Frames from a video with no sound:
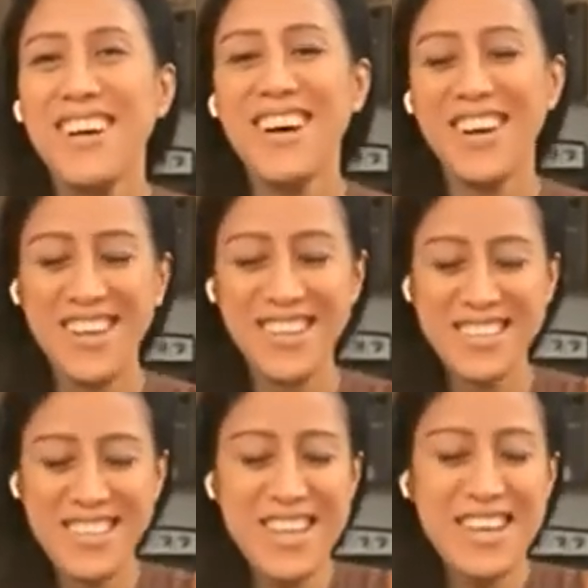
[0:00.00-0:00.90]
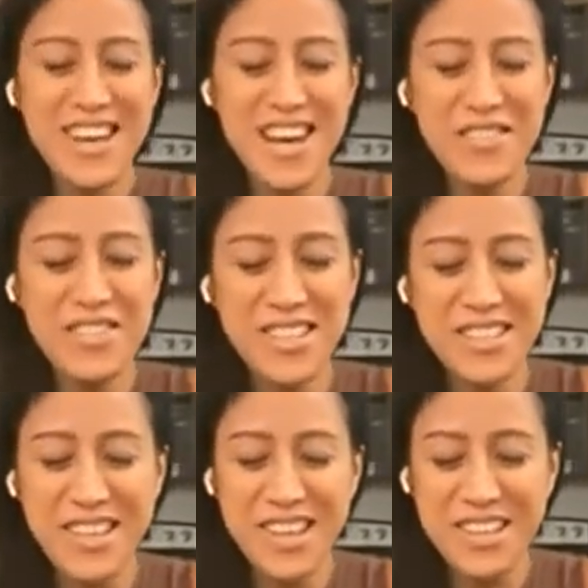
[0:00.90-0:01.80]
I haven't
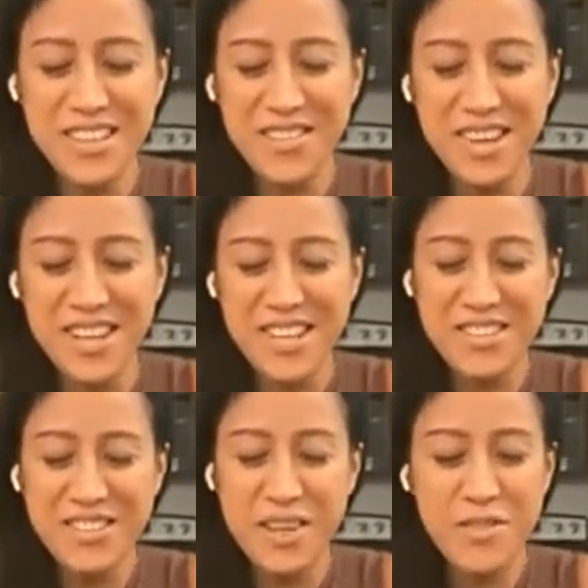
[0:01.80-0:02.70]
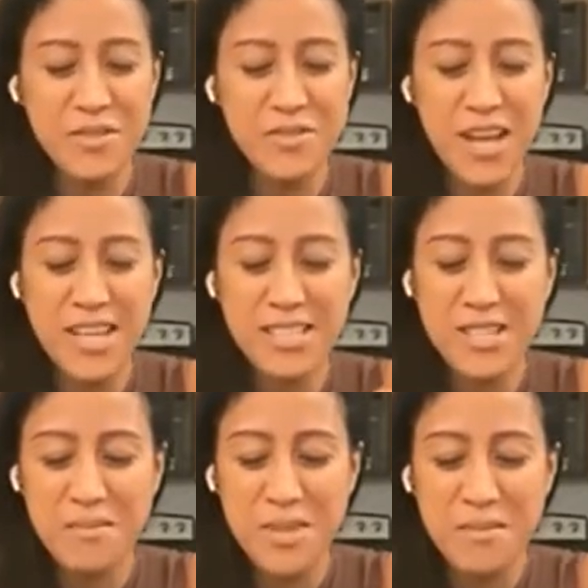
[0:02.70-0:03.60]
done that in a while. Everyone's
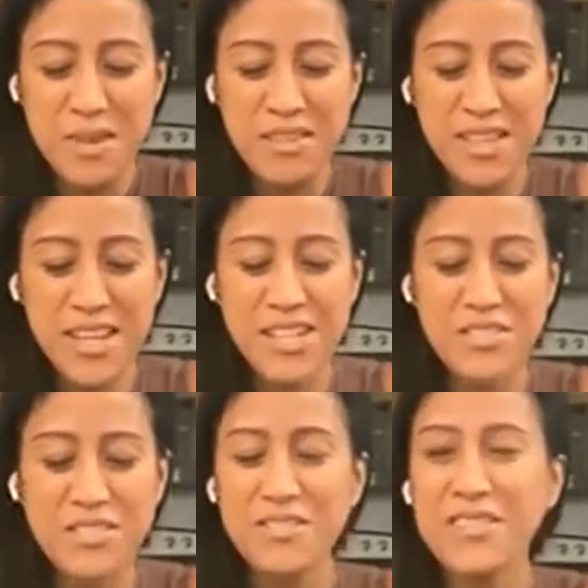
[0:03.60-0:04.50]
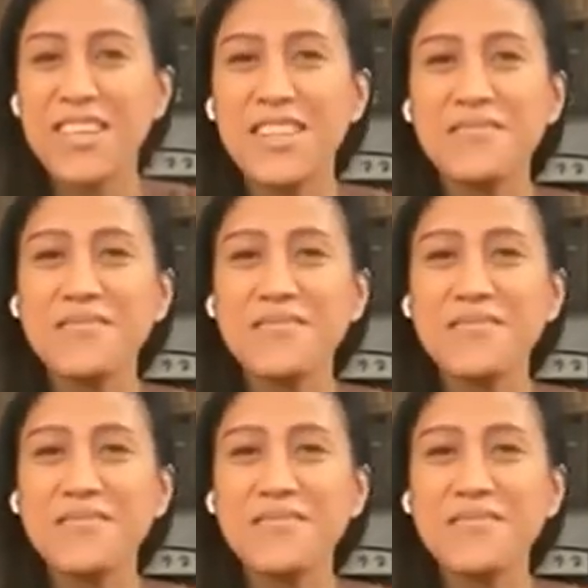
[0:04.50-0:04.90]
asking me about that. I should do that.